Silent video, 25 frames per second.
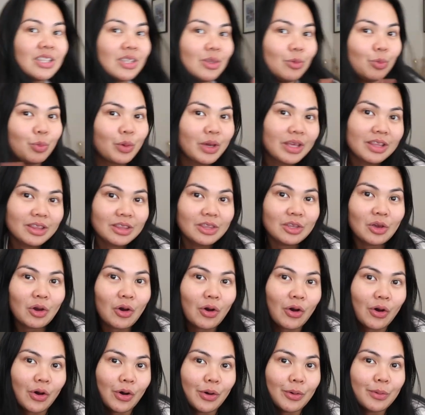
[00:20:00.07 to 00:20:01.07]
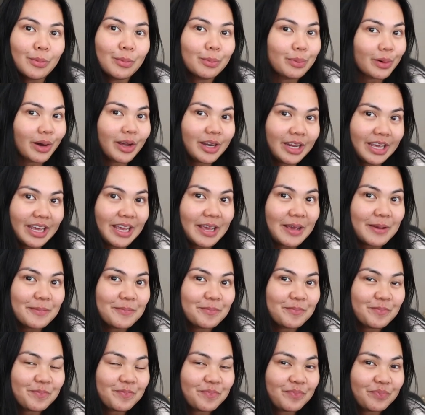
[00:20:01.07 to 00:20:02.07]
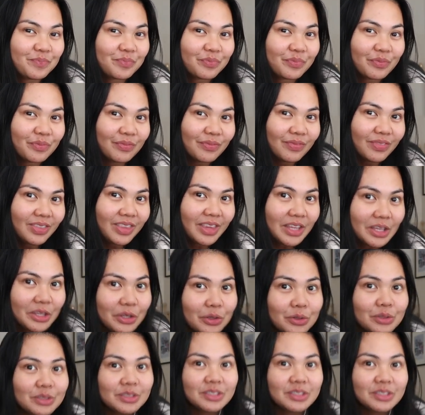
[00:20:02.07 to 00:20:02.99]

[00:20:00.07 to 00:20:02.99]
with your body, you'll